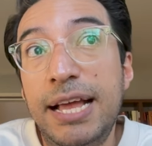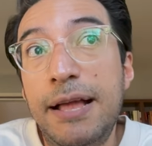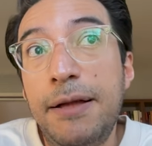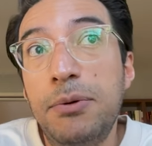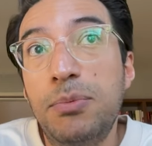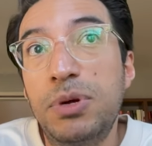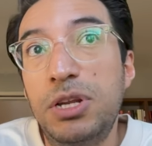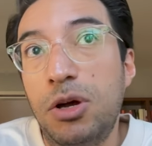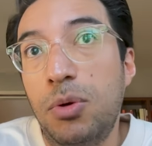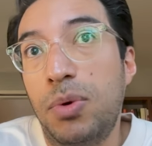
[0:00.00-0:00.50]

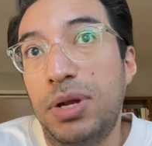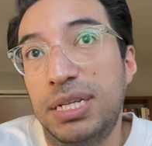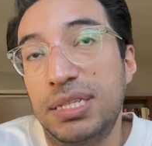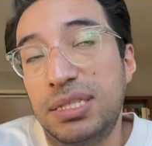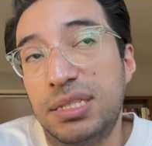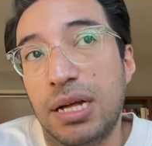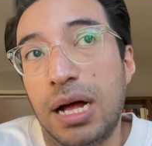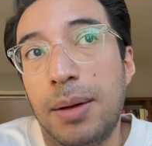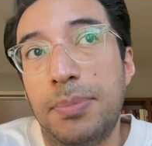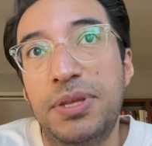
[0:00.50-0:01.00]
we don't want to
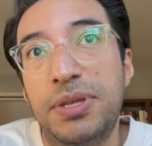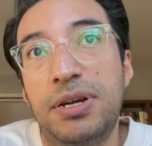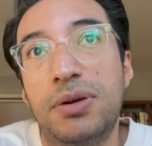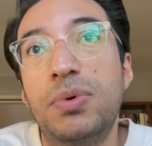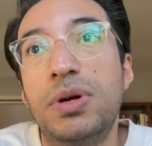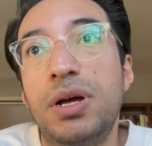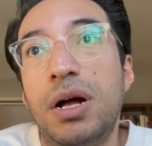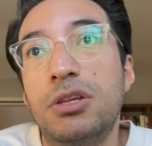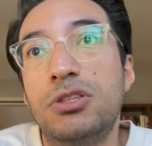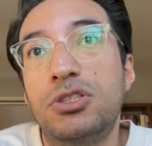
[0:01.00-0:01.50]
stop there.
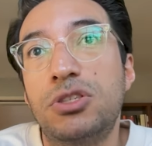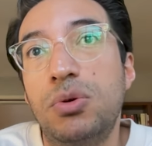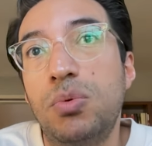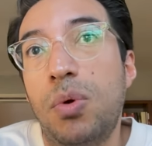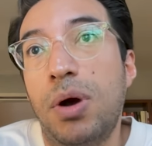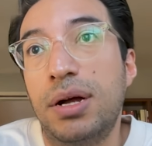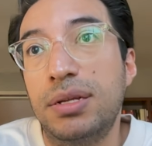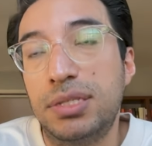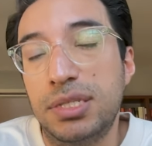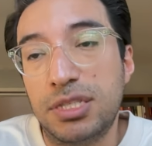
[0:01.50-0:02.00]
We also
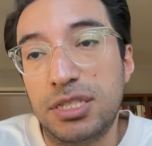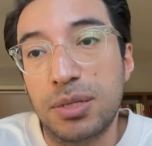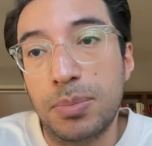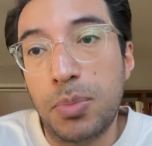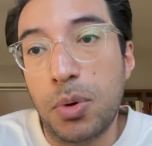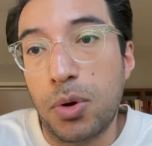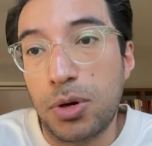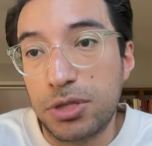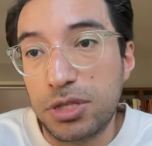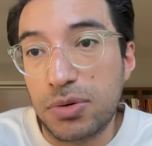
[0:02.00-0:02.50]
want to
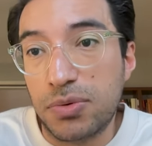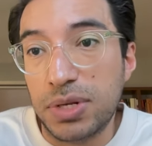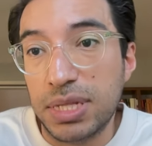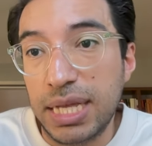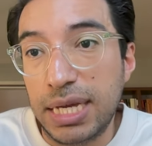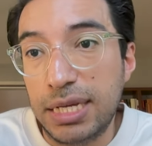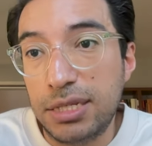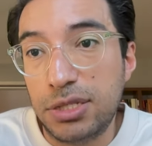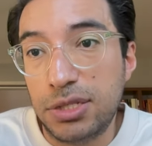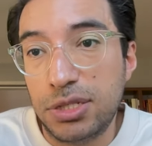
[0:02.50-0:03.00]
support the
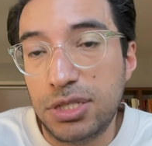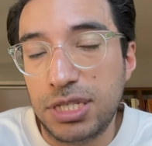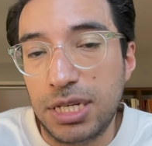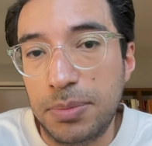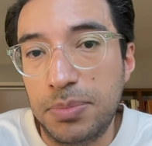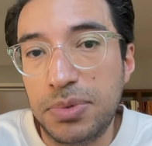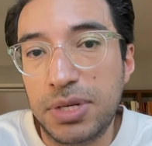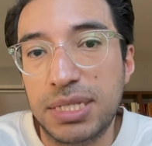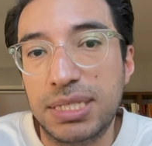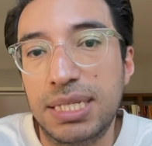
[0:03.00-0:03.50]

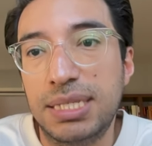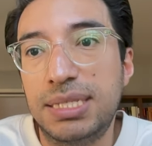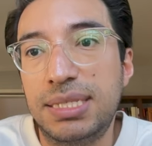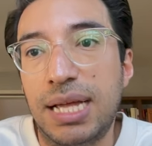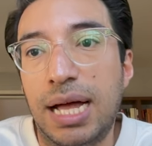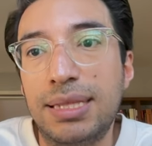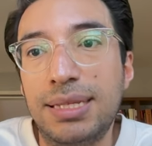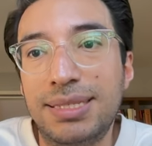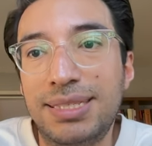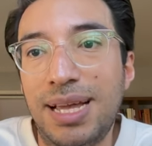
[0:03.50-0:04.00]
relationship because it's
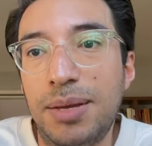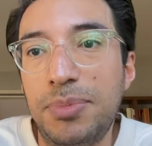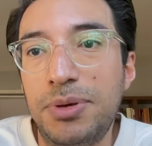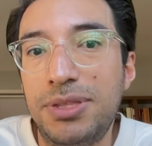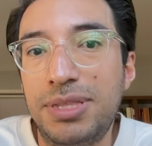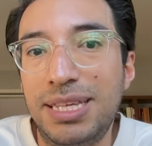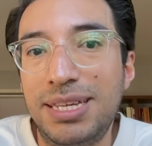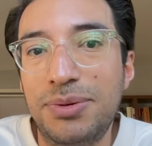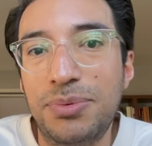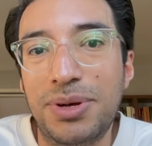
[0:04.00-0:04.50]
not the type
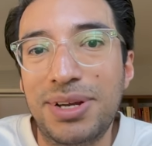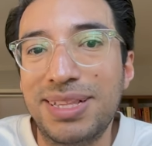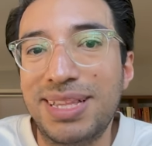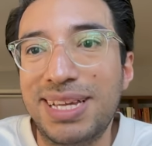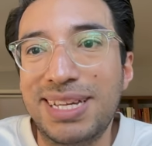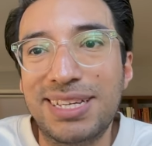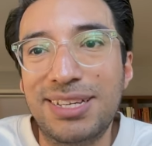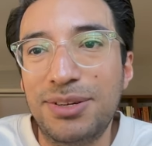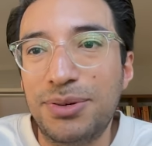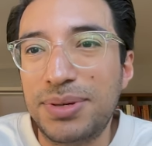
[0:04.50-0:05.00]
of thing where
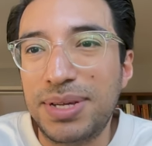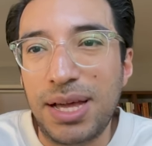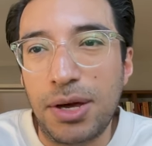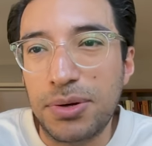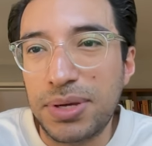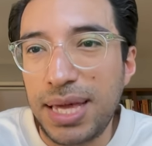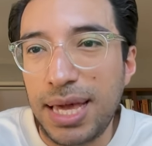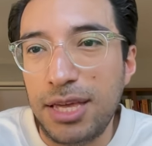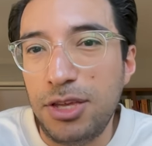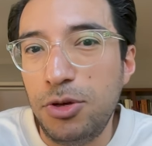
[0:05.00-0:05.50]
like
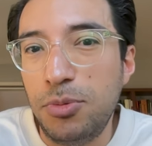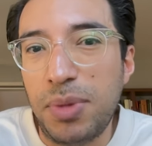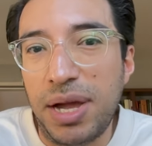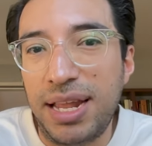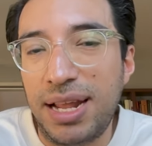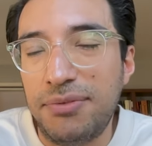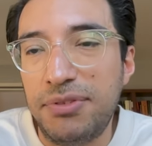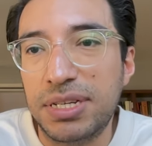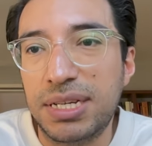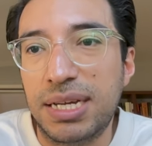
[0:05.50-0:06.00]
okay, you might
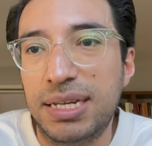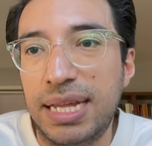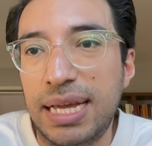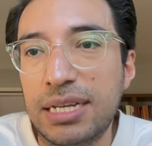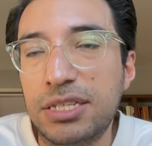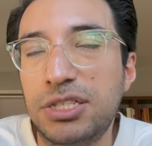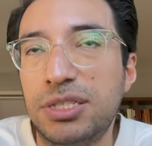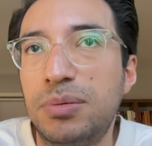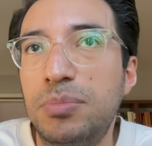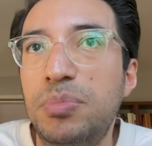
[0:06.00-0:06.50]
have a
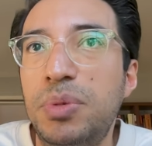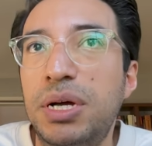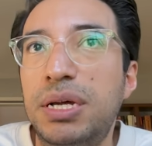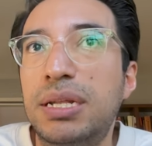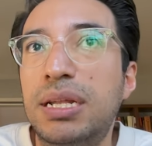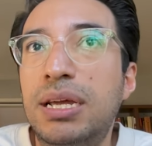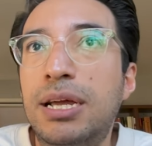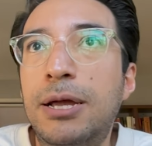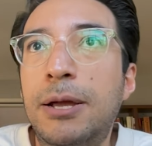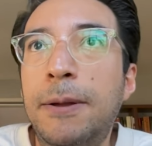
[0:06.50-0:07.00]
connection,
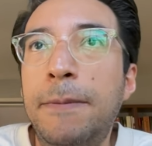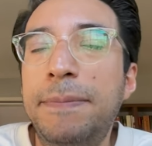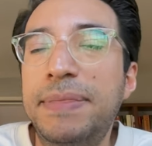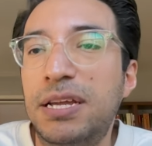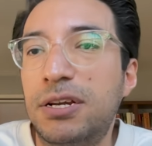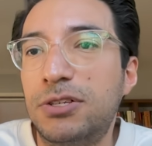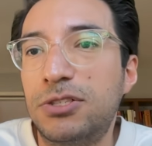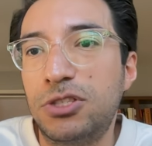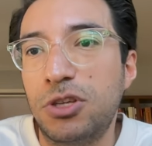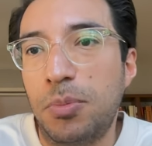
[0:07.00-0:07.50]
but
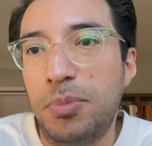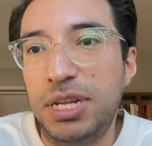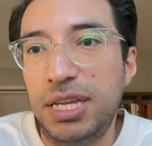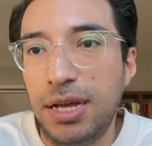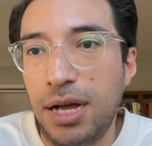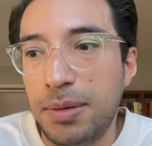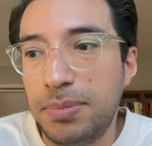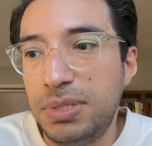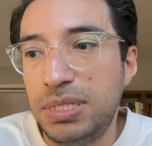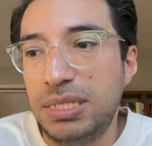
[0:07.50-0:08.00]
there are so many
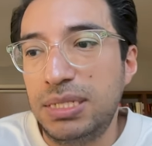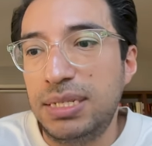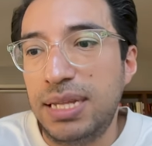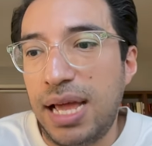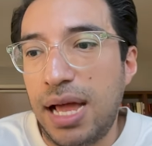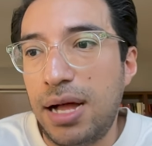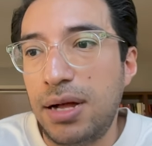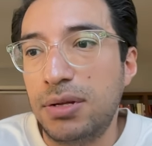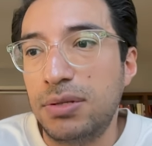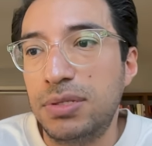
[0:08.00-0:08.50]
ups and
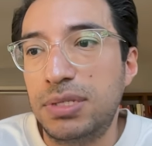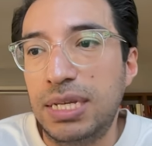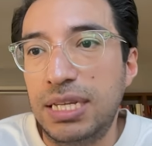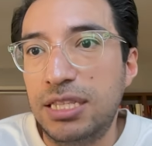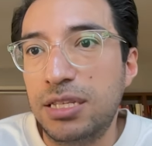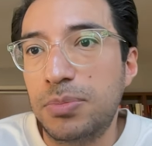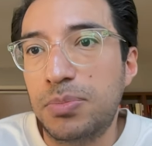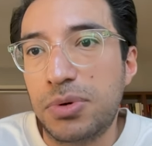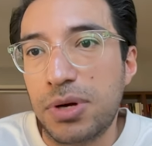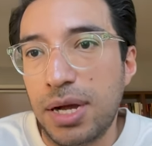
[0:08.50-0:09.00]
downs
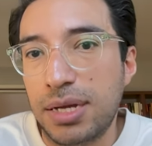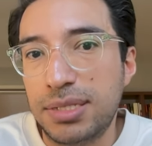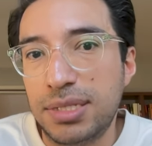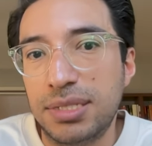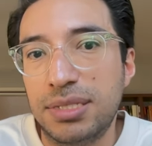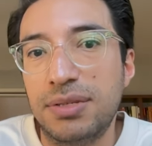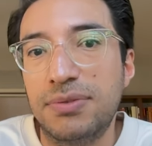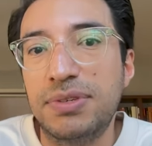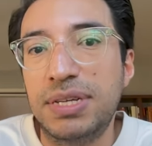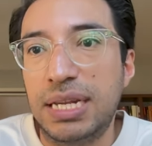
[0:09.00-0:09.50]
in the
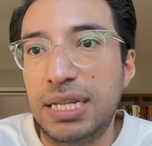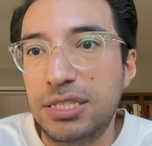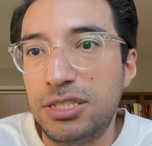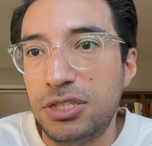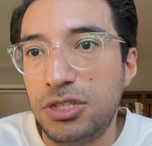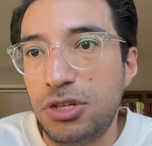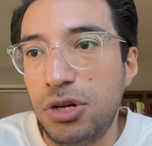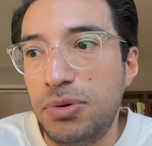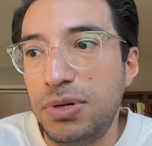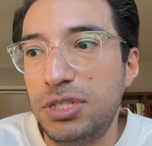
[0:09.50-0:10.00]
process of getting
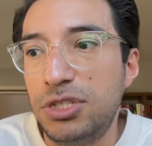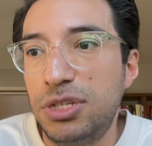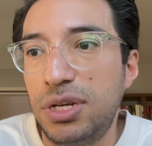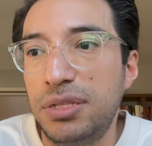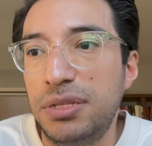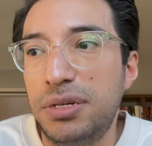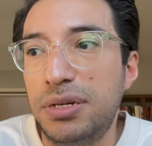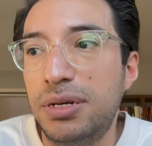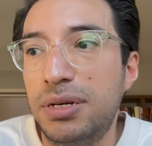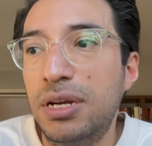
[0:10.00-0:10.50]
to know each
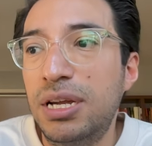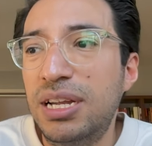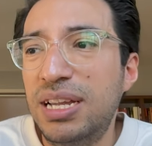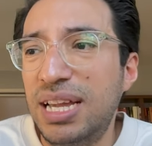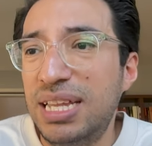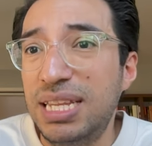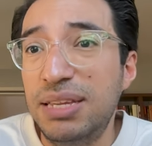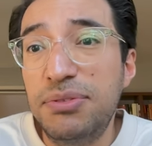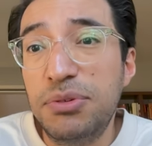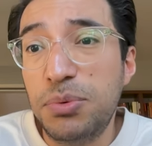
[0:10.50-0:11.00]
other.
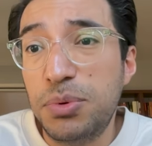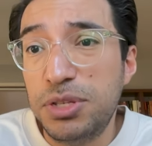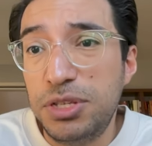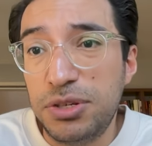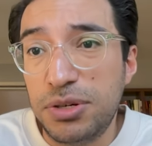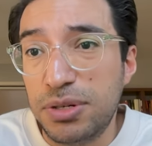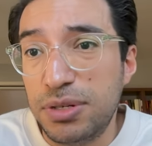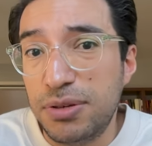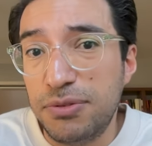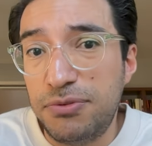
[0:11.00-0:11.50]
And even when
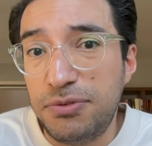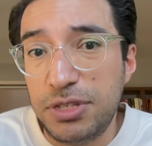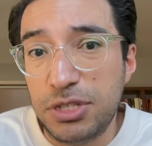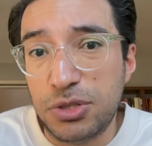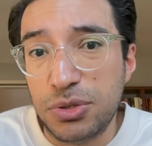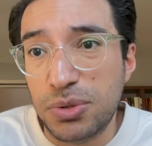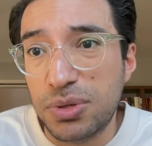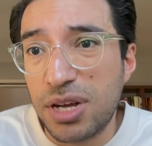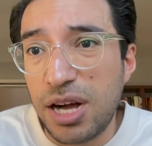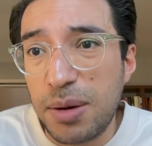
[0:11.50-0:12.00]
you're an
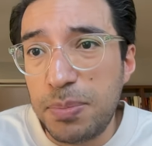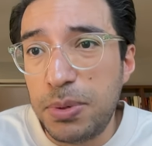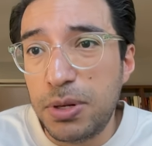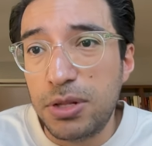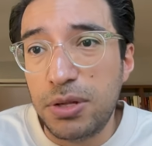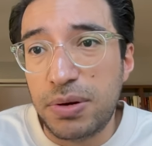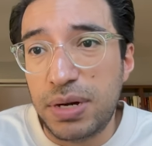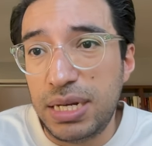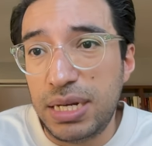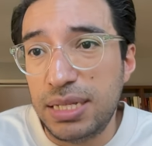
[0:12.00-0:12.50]
official
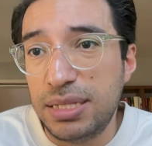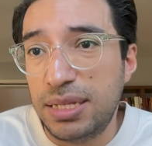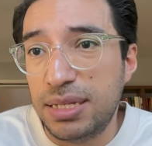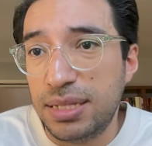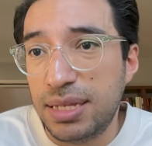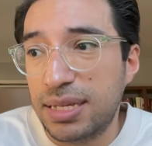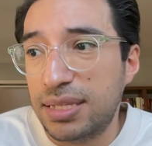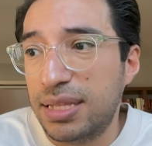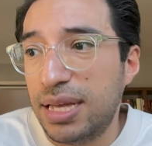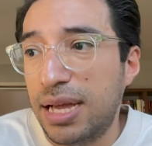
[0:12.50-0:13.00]
couple or anything
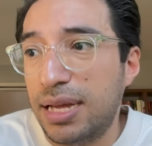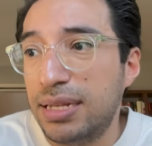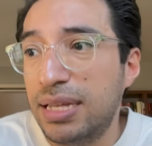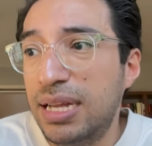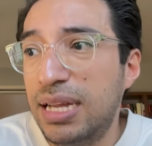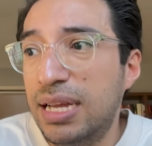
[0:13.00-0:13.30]
like that,